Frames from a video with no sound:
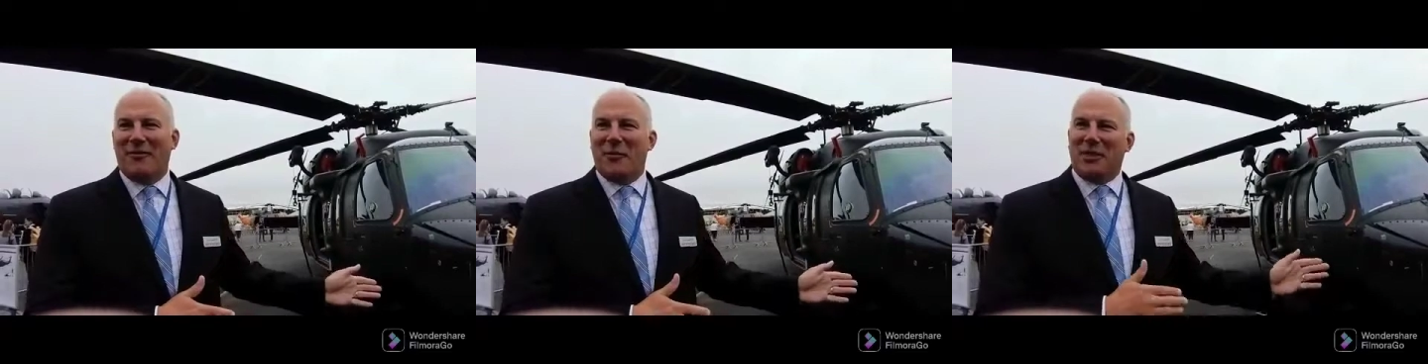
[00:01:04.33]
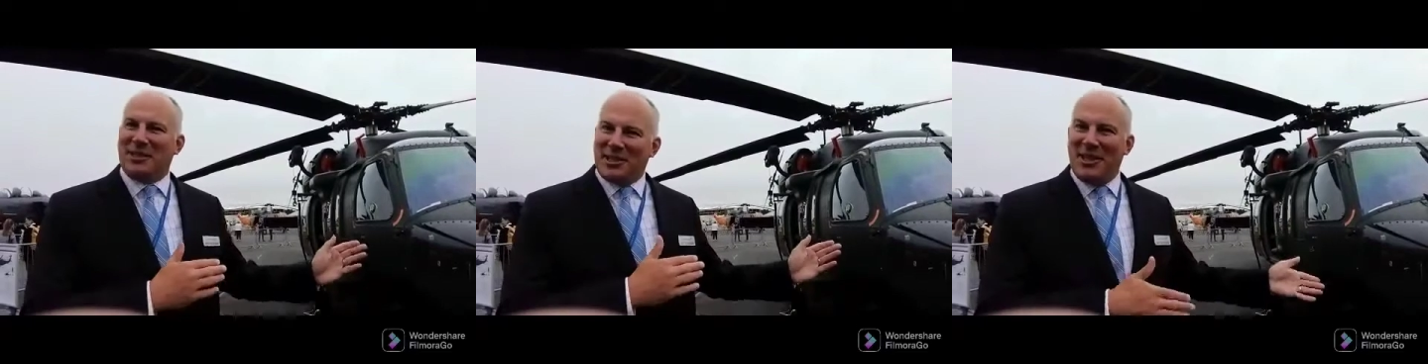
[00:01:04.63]
for
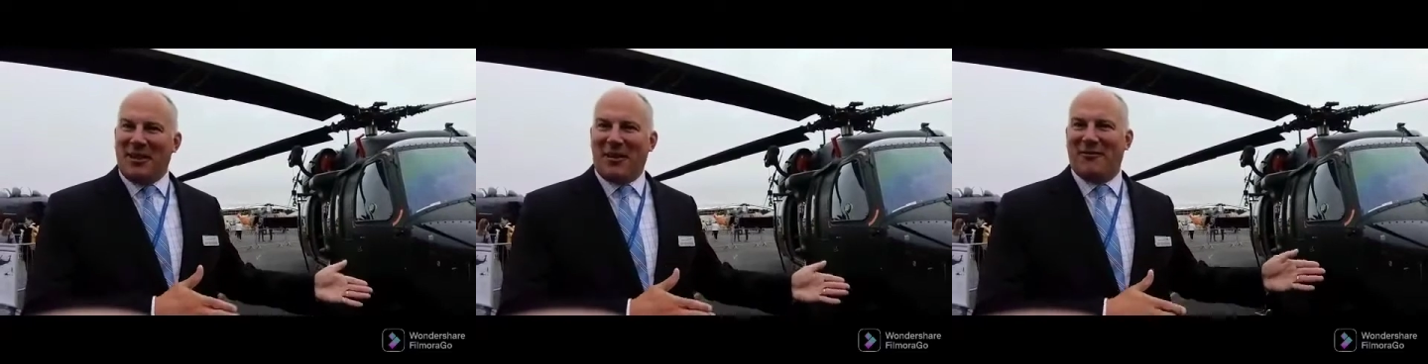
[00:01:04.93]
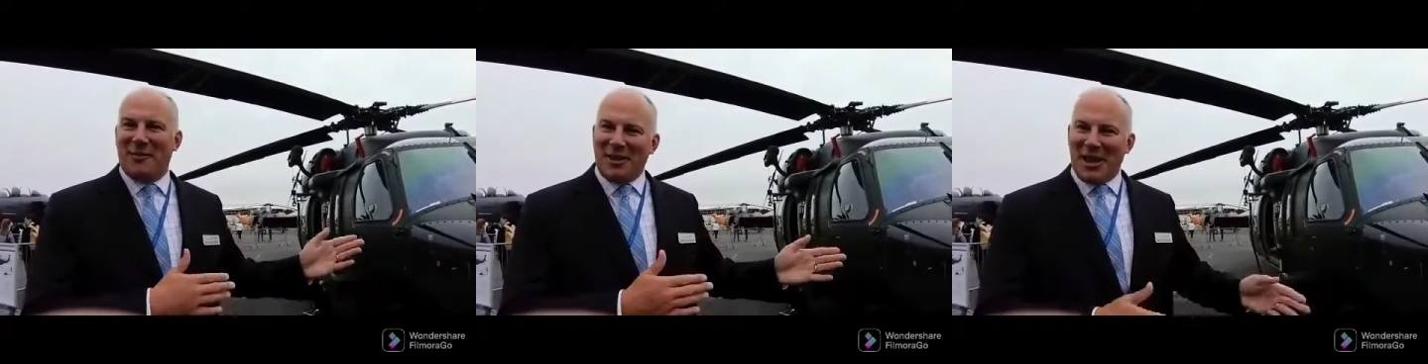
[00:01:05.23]
the Seahawk
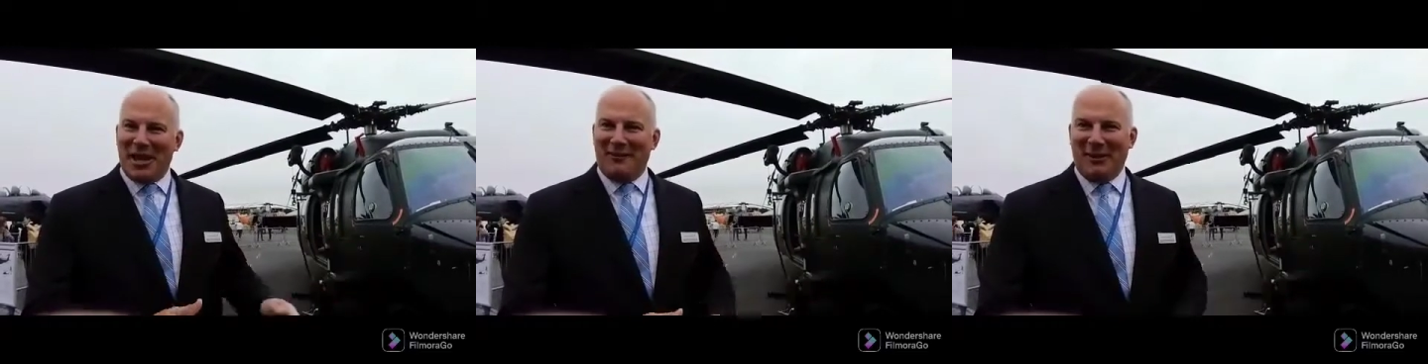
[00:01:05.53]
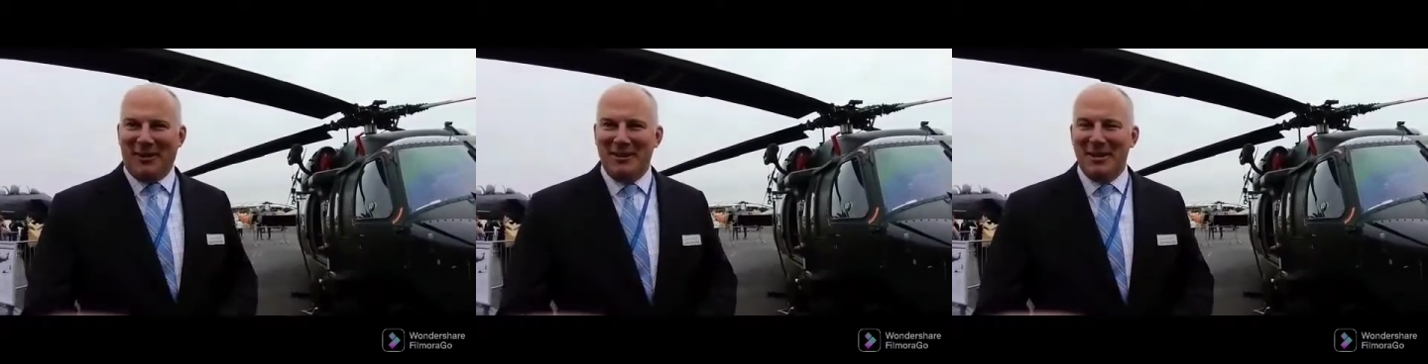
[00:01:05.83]
for the
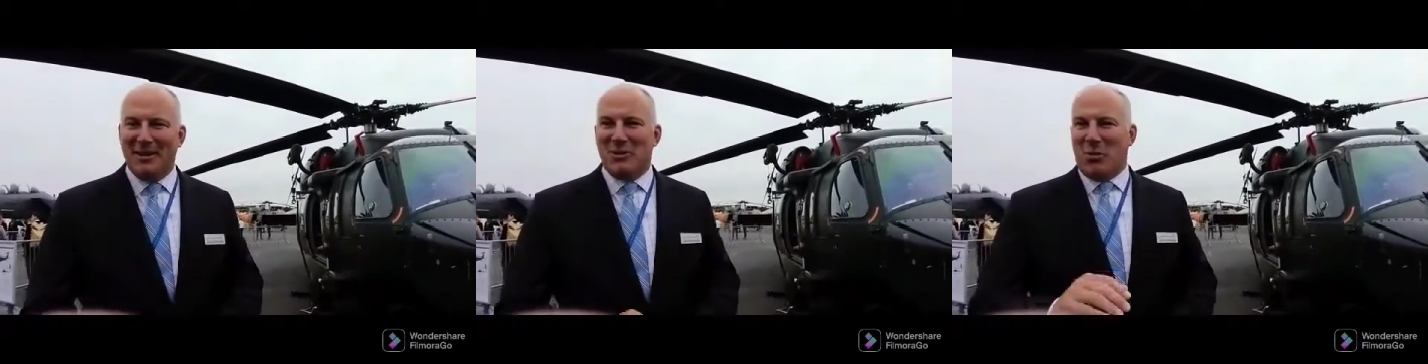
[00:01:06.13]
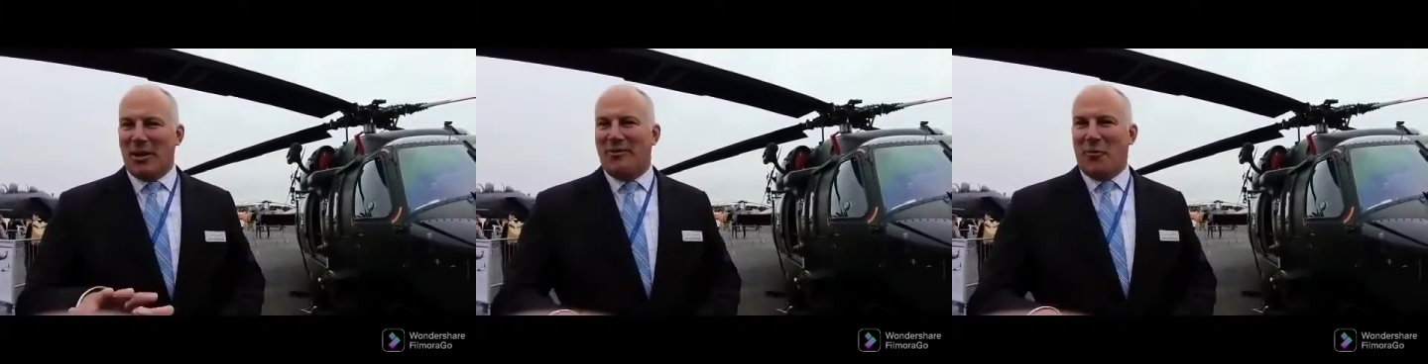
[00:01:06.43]
Navy.
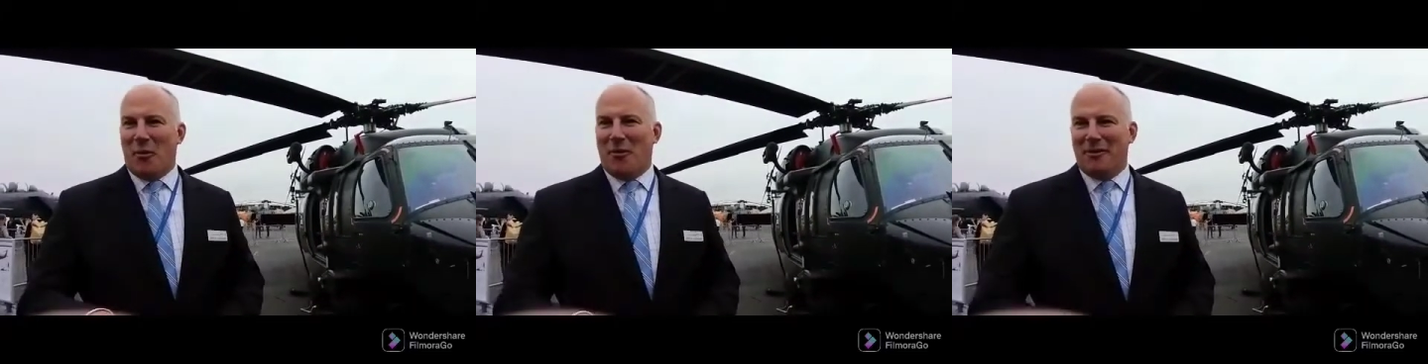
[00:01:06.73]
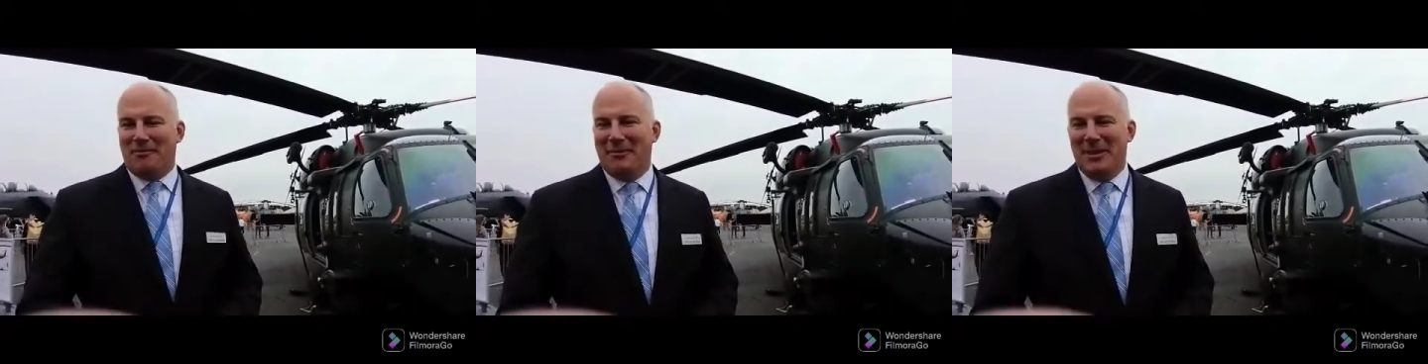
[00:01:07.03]
24.